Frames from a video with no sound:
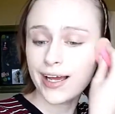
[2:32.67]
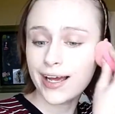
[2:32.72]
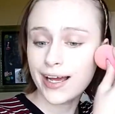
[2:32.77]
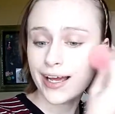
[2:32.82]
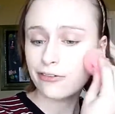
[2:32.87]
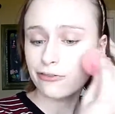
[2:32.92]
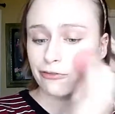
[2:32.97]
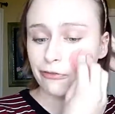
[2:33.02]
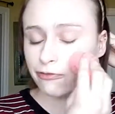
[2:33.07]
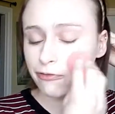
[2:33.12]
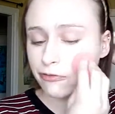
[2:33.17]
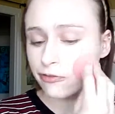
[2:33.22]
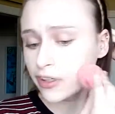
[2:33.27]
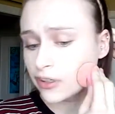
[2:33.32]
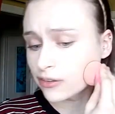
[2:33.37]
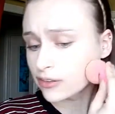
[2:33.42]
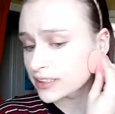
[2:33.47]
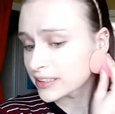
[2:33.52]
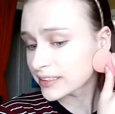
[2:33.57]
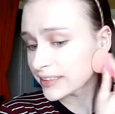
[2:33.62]
I
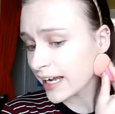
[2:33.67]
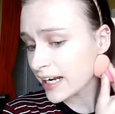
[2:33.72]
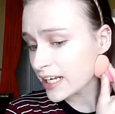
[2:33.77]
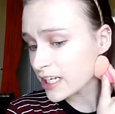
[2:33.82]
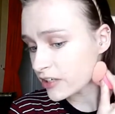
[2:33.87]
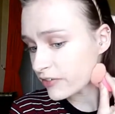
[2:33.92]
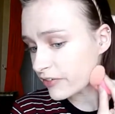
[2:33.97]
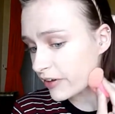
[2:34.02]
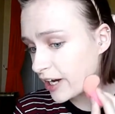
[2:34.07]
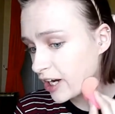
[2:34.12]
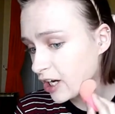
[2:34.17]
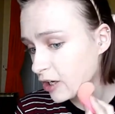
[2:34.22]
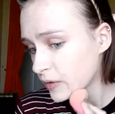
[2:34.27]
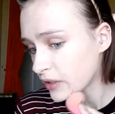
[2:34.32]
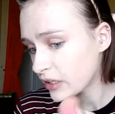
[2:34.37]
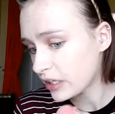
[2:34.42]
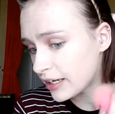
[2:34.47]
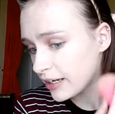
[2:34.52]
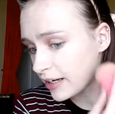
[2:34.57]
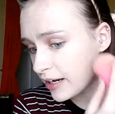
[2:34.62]
feel satisfied
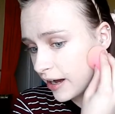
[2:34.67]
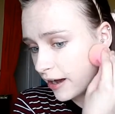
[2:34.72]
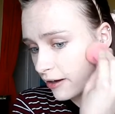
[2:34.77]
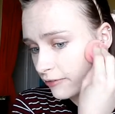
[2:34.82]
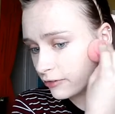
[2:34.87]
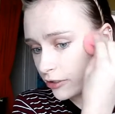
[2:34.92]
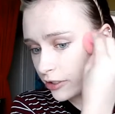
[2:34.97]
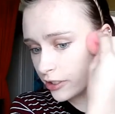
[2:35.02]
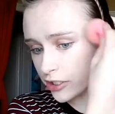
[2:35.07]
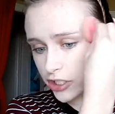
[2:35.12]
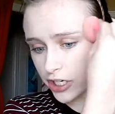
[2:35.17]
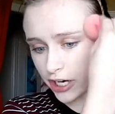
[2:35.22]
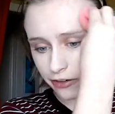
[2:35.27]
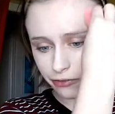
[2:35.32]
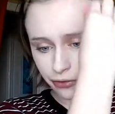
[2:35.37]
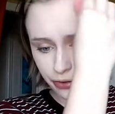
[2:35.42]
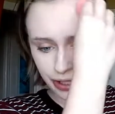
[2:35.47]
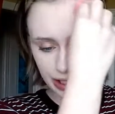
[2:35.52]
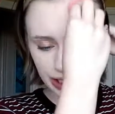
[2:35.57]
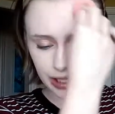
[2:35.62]
with the coverage. I
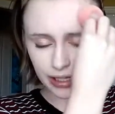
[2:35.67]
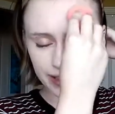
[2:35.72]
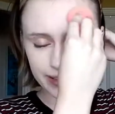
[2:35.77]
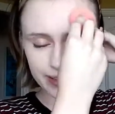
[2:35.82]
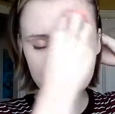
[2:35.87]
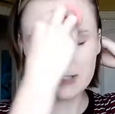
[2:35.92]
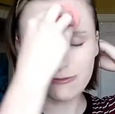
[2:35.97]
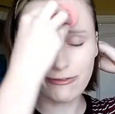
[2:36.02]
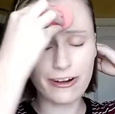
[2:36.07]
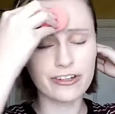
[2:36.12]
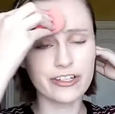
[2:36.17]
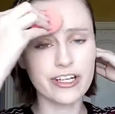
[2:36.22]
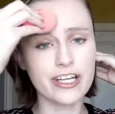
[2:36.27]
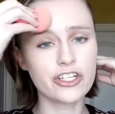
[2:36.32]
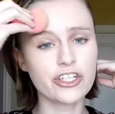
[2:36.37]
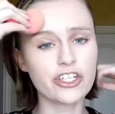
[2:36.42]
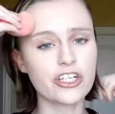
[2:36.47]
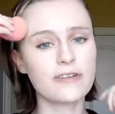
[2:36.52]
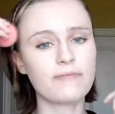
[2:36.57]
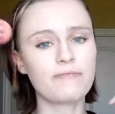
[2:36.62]
really like this
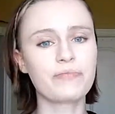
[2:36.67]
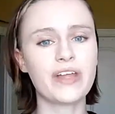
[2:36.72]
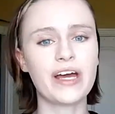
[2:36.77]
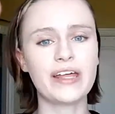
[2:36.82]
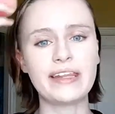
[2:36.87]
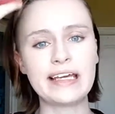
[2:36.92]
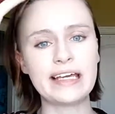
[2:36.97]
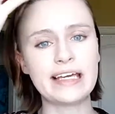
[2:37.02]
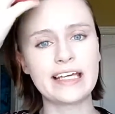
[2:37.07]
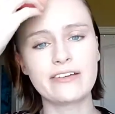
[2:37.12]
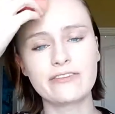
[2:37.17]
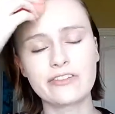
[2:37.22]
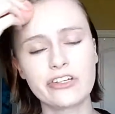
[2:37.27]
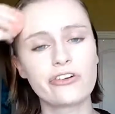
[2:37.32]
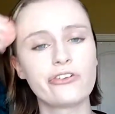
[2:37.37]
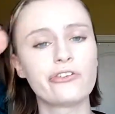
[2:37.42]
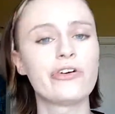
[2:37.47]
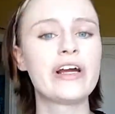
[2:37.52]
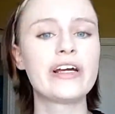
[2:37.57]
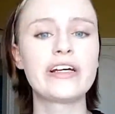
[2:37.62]
foundation. I think it gives a
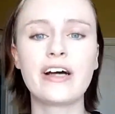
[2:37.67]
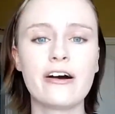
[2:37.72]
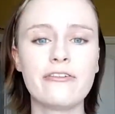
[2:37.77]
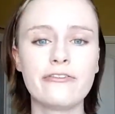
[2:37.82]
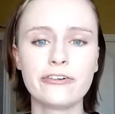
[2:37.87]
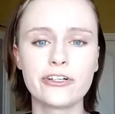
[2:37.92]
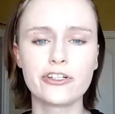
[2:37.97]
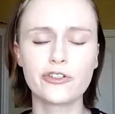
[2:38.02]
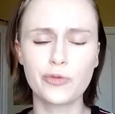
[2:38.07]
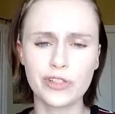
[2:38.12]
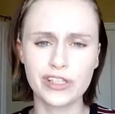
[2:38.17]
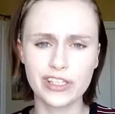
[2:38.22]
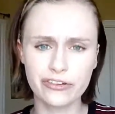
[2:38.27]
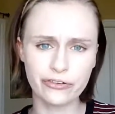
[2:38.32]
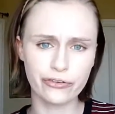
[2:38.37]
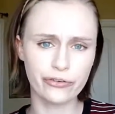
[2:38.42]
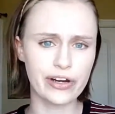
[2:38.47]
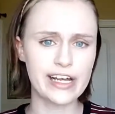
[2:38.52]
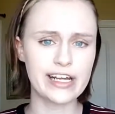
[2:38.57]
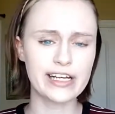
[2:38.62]
great coverage with a
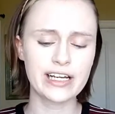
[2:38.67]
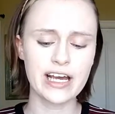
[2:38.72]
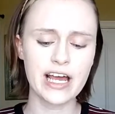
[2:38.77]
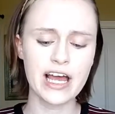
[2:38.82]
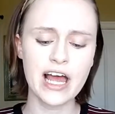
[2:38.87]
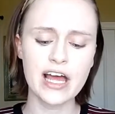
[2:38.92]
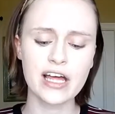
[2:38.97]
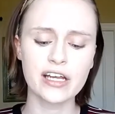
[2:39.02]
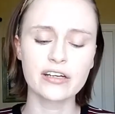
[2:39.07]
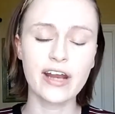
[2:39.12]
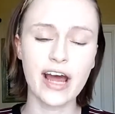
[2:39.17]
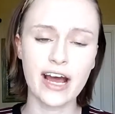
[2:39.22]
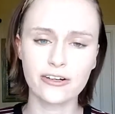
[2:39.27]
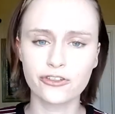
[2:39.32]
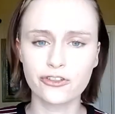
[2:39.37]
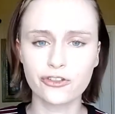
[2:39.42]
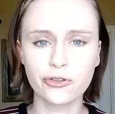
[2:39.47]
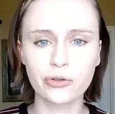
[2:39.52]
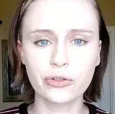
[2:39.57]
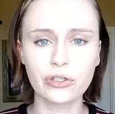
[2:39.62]
great
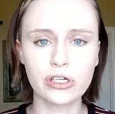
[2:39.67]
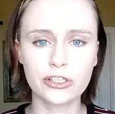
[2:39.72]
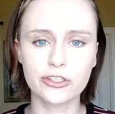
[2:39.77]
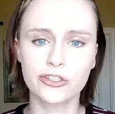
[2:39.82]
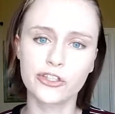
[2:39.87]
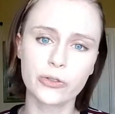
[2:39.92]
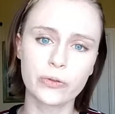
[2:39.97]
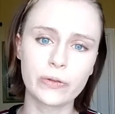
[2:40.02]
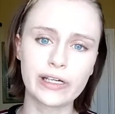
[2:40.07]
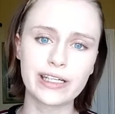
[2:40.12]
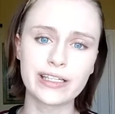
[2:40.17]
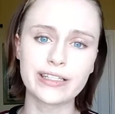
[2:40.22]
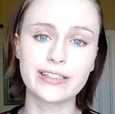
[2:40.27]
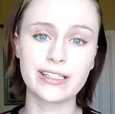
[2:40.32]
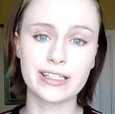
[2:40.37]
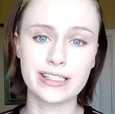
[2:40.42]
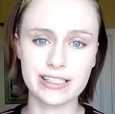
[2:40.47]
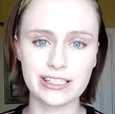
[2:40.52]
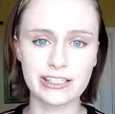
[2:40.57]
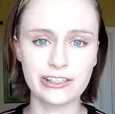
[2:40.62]
natural look to it. It
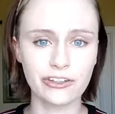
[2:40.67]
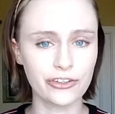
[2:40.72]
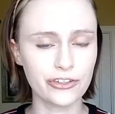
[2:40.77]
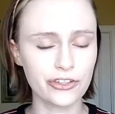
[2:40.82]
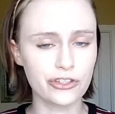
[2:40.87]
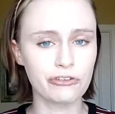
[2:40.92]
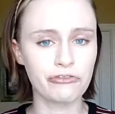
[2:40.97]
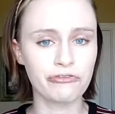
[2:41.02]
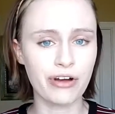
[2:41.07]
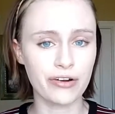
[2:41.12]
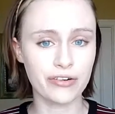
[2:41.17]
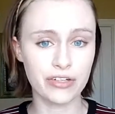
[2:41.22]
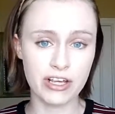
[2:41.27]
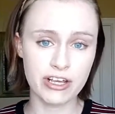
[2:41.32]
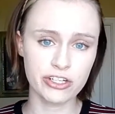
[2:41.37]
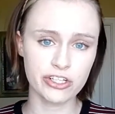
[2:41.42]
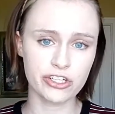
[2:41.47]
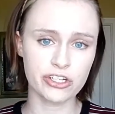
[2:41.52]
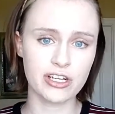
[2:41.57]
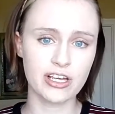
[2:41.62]
doesn't look too
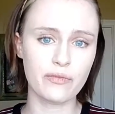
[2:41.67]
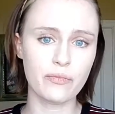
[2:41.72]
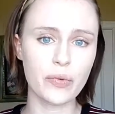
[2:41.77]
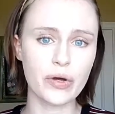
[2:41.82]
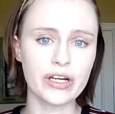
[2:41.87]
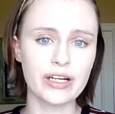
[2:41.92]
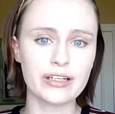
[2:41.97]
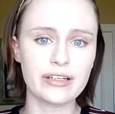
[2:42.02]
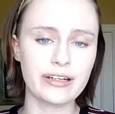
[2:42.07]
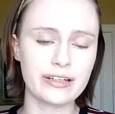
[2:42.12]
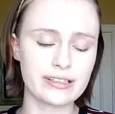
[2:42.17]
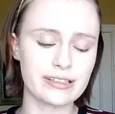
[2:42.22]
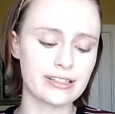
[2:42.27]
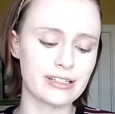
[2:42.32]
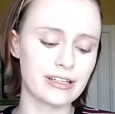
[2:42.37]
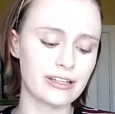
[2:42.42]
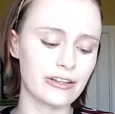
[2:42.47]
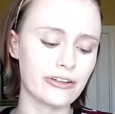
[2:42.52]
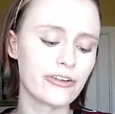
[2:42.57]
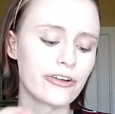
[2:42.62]
foundation-y, but it
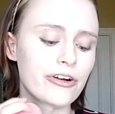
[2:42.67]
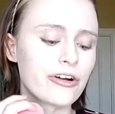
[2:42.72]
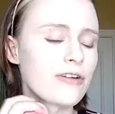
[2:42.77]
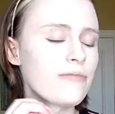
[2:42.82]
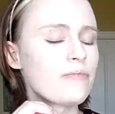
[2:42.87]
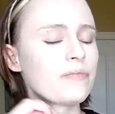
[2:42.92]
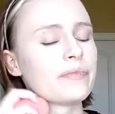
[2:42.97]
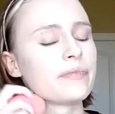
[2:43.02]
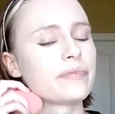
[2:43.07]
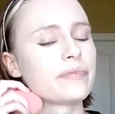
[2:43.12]
doesn't look